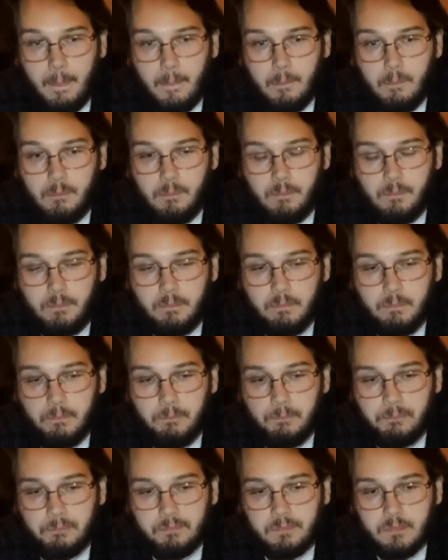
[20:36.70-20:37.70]

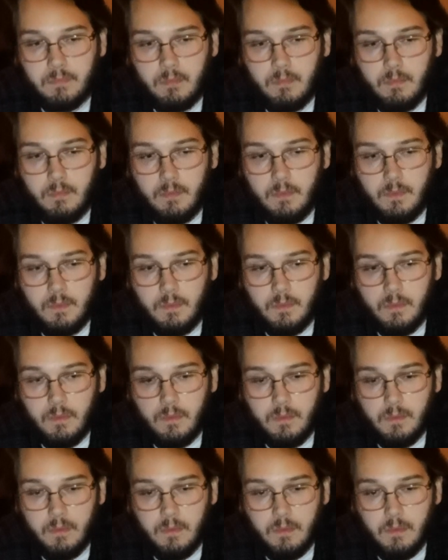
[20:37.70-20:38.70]

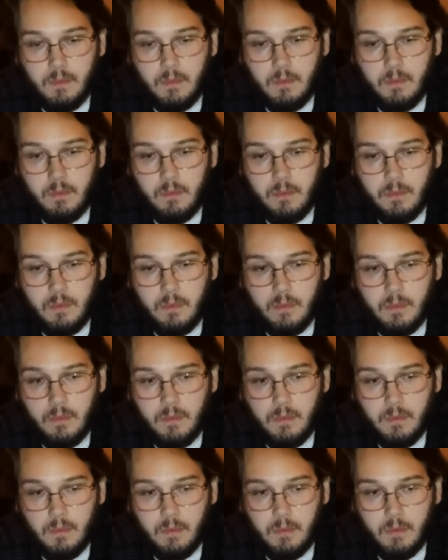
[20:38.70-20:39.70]

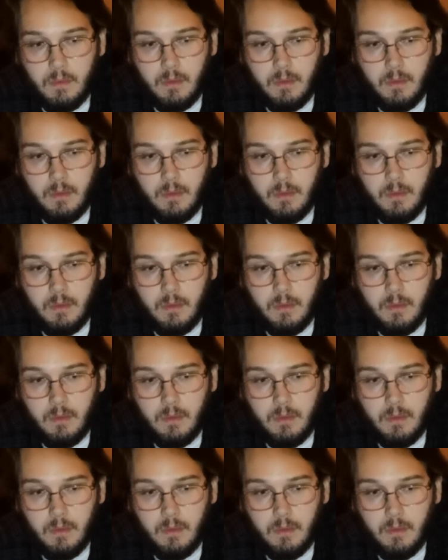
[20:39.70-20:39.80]
Nothing is said.